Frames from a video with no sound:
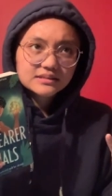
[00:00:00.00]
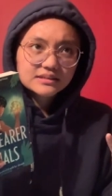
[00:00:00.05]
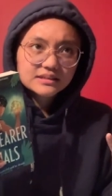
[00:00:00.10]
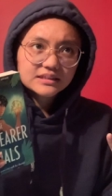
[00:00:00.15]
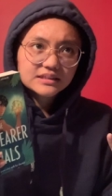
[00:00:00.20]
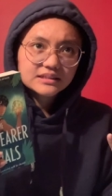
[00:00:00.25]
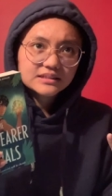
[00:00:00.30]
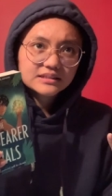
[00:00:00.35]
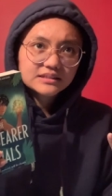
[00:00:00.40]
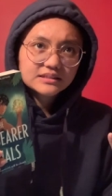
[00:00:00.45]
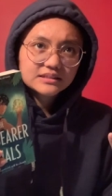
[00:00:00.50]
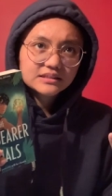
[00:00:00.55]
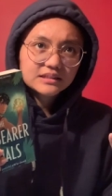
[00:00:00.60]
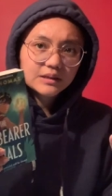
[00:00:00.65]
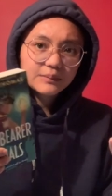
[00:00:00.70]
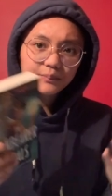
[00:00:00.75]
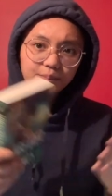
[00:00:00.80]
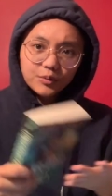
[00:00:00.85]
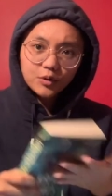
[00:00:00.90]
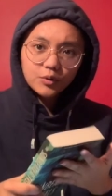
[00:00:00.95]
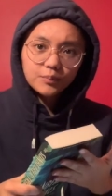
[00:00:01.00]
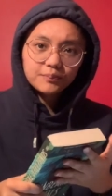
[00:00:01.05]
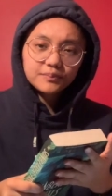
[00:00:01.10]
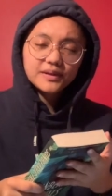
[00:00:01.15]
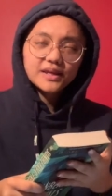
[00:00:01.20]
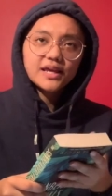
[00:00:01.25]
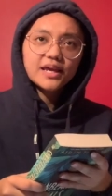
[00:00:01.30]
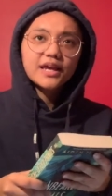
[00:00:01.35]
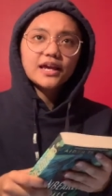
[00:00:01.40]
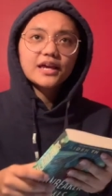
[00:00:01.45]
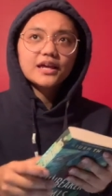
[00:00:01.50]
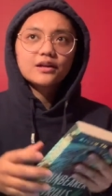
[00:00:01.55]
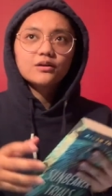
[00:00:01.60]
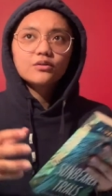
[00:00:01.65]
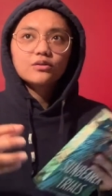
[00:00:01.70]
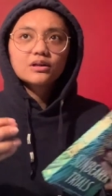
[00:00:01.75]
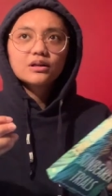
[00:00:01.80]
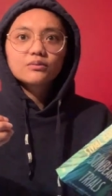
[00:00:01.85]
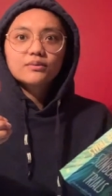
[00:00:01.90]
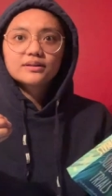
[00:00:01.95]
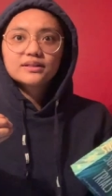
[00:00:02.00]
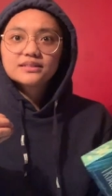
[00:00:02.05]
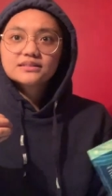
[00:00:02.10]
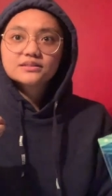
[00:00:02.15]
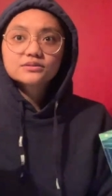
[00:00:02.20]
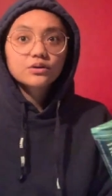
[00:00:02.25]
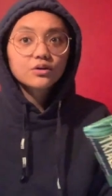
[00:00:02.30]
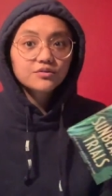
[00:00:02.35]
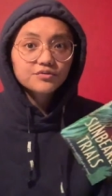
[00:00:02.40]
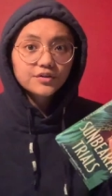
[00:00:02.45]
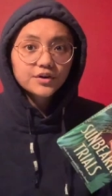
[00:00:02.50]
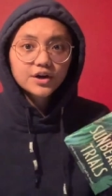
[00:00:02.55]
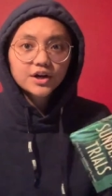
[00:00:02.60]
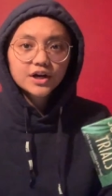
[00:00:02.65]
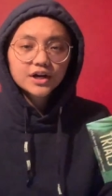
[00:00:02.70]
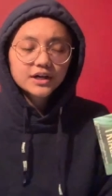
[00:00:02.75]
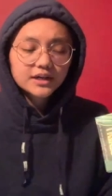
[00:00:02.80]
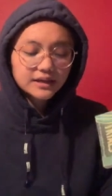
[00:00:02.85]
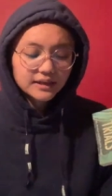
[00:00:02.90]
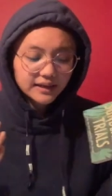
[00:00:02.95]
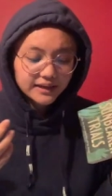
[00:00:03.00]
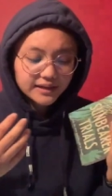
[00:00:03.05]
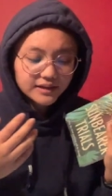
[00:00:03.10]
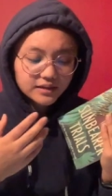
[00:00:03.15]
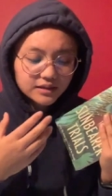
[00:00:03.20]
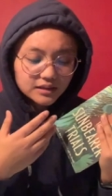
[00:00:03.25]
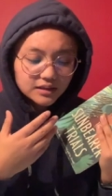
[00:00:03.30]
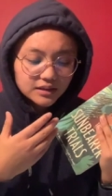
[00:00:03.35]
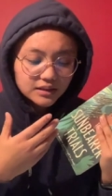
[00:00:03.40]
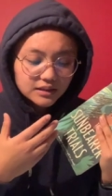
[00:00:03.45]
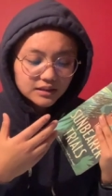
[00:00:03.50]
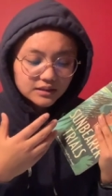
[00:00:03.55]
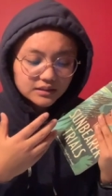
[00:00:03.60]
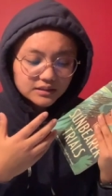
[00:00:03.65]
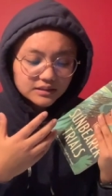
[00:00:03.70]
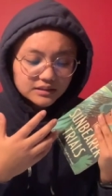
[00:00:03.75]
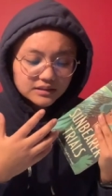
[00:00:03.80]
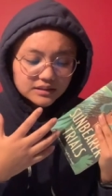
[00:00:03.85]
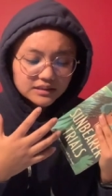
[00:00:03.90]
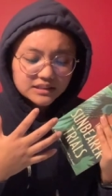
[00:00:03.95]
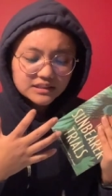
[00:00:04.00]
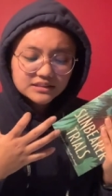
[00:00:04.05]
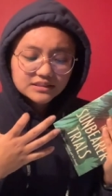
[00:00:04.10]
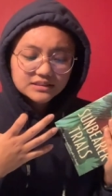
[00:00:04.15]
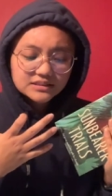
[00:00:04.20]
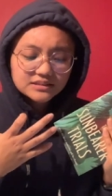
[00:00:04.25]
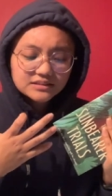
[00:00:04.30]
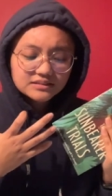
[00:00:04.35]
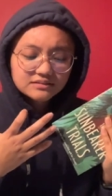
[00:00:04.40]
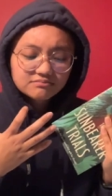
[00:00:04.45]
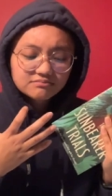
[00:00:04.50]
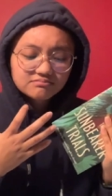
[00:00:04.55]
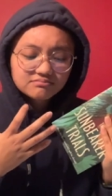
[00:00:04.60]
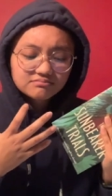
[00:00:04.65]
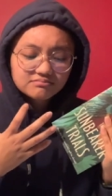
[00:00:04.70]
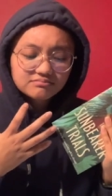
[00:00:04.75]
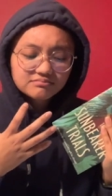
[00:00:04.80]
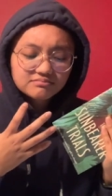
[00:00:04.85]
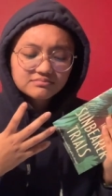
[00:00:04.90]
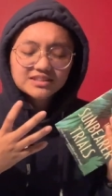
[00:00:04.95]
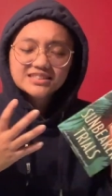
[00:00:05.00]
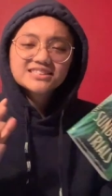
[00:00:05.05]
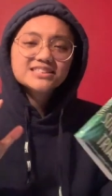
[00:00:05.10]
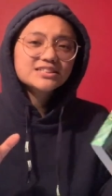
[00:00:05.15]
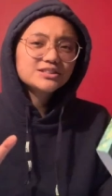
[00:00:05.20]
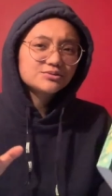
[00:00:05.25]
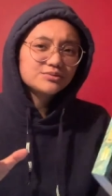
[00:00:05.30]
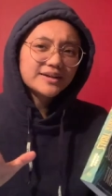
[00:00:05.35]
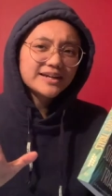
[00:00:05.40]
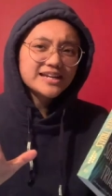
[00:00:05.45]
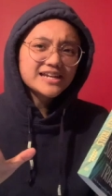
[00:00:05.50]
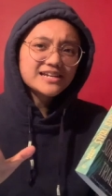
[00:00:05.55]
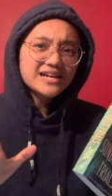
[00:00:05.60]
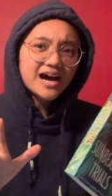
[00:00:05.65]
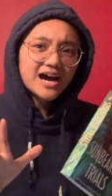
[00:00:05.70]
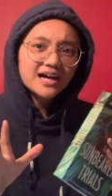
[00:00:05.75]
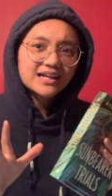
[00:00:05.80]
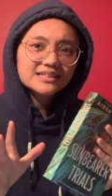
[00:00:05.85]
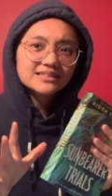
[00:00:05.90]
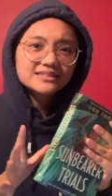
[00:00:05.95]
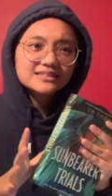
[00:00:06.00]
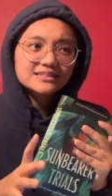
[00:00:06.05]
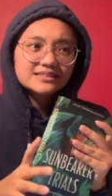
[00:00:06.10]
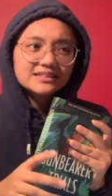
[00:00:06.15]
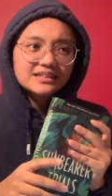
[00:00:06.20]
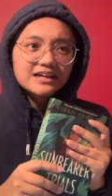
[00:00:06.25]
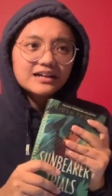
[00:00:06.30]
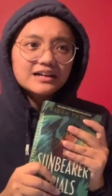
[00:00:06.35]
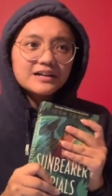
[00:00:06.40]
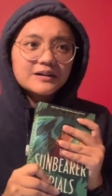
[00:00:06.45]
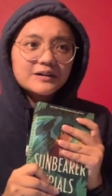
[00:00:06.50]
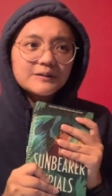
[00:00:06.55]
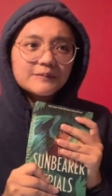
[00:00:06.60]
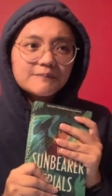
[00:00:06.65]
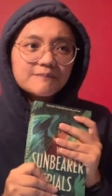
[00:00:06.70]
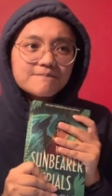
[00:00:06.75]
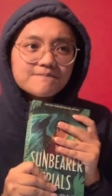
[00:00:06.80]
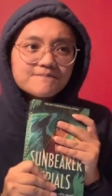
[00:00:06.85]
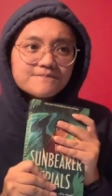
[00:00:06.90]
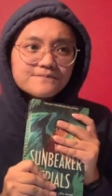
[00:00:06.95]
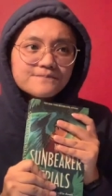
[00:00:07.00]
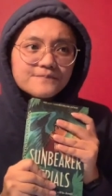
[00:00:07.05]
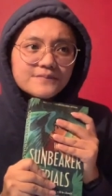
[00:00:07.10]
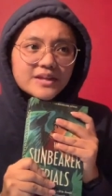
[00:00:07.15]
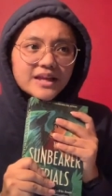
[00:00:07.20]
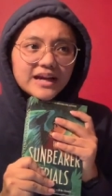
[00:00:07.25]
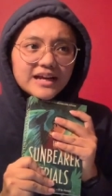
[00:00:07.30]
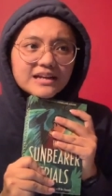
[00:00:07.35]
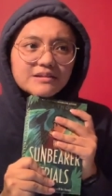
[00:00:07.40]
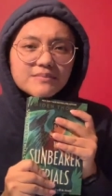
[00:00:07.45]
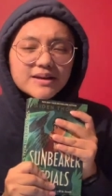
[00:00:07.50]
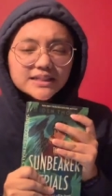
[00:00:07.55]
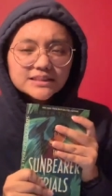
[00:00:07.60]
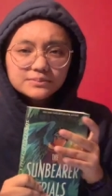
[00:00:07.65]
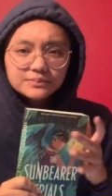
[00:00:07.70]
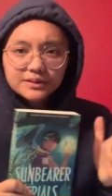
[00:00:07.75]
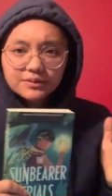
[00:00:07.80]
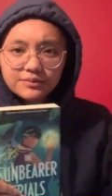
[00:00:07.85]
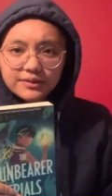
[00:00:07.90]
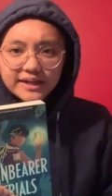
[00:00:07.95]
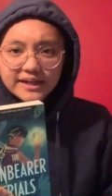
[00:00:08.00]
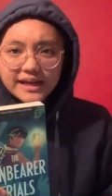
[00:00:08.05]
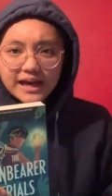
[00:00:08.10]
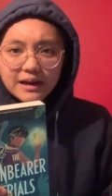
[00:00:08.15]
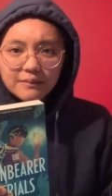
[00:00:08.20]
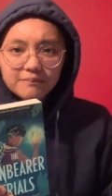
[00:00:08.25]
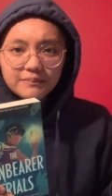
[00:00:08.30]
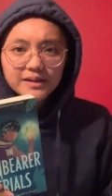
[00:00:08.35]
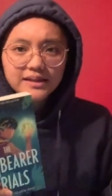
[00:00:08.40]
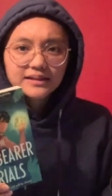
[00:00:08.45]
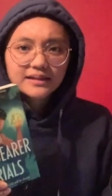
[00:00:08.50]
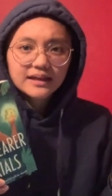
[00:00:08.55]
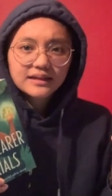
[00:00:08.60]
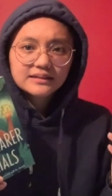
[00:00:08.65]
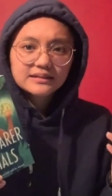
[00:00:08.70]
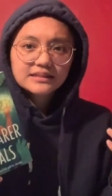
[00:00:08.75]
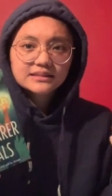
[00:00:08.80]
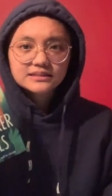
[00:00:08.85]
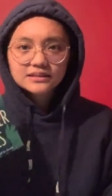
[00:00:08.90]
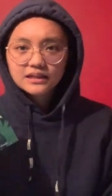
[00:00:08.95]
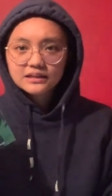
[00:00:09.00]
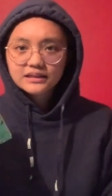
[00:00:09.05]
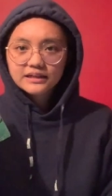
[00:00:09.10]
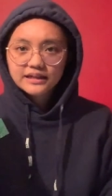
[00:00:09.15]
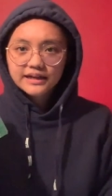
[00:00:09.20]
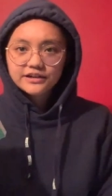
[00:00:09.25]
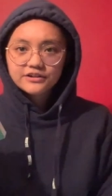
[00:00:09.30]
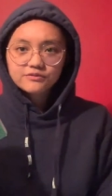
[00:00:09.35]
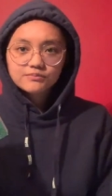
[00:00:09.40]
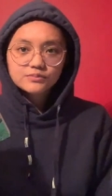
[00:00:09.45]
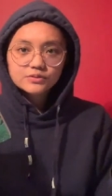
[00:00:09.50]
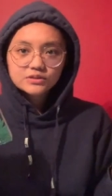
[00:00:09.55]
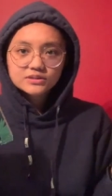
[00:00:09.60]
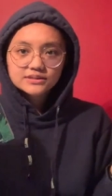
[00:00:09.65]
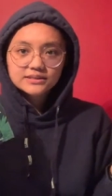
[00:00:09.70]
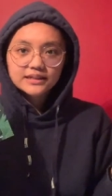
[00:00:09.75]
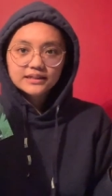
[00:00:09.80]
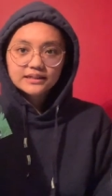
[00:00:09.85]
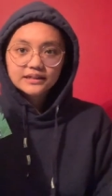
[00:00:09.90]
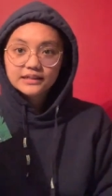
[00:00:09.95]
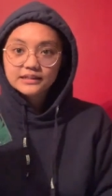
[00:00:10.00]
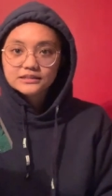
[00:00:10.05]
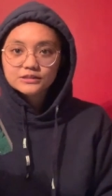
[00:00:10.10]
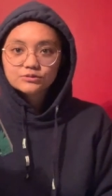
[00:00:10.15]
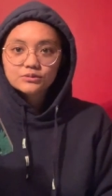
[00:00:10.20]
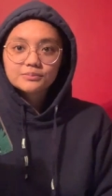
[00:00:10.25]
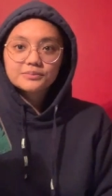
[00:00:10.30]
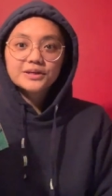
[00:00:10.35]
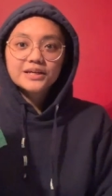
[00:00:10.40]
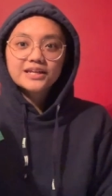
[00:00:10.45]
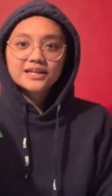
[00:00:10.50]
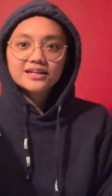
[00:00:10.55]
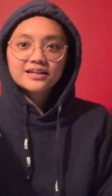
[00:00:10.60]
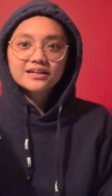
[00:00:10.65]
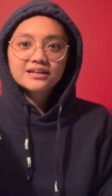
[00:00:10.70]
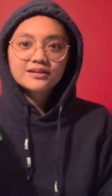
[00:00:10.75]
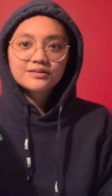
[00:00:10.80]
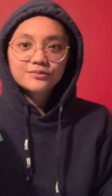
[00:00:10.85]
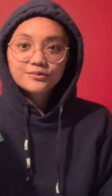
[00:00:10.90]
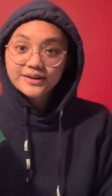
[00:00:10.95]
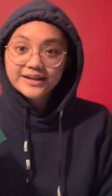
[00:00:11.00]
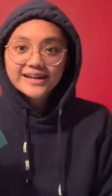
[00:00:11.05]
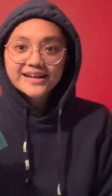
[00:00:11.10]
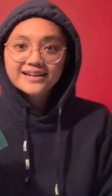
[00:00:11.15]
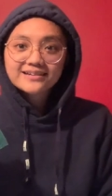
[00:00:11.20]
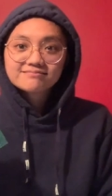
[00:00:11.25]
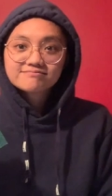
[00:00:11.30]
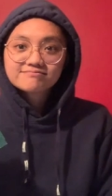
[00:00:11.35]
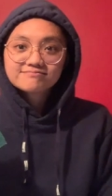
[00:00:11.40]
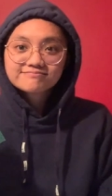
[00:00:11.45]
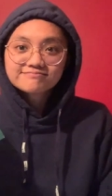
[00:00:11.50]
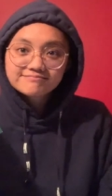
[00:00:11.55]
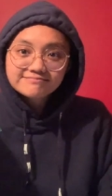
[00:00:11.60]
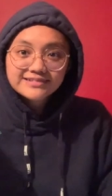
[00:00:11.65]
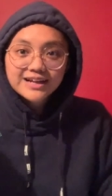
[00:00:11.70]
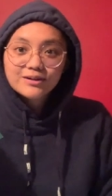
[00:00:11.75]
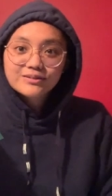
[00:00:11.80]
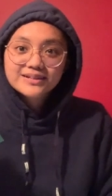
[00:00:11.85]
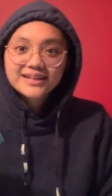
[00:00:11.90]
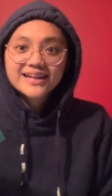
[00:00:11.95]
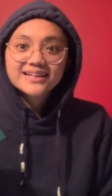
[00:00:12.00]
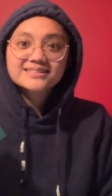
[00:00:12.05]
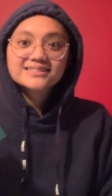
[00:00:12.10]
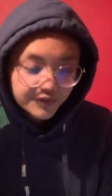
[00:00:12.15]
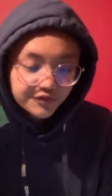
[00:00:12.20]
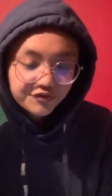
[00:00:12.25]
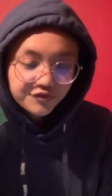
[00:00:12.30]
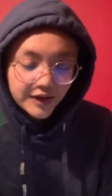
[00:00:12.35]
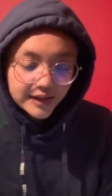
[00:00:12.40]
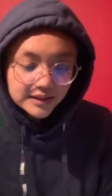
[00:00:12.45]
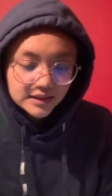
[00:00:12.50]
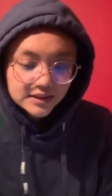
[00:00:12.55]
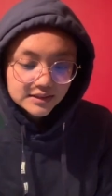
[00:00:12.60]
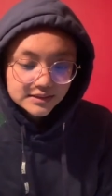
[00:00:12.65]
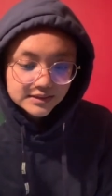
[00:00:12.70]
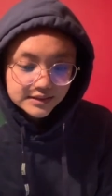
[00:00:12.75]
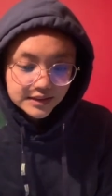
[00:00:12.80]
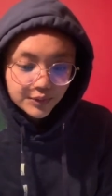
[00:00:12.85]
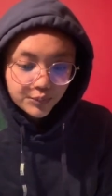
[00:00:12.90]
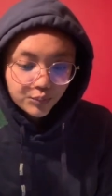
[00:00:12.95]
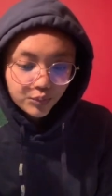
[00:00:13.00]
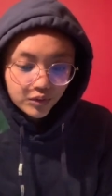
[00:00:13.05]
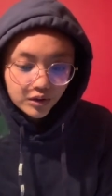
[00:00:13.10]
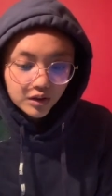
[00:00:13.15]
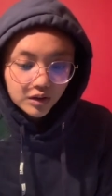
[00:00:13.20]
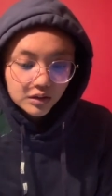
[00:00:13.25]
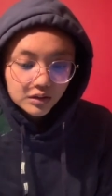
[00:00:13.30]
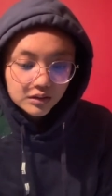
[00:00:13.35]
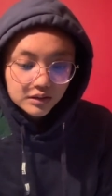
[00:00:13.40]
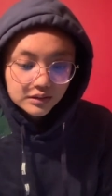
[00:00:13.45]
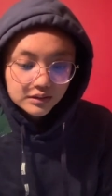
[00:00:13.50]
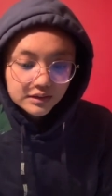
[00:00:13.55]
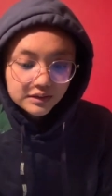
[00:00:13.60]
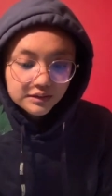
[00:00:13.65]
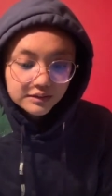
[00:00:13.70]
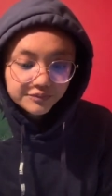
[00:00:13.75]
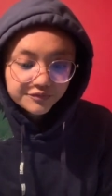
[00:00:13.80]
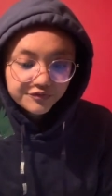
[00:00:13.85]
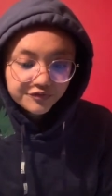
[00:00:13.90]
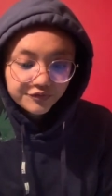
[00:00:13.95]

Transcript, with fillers: it's appropriate or like whether it's covert like it's it's just really nice um and it makes me really happy that these are the kind of books that the kids will be reading nowadays the fantasy world the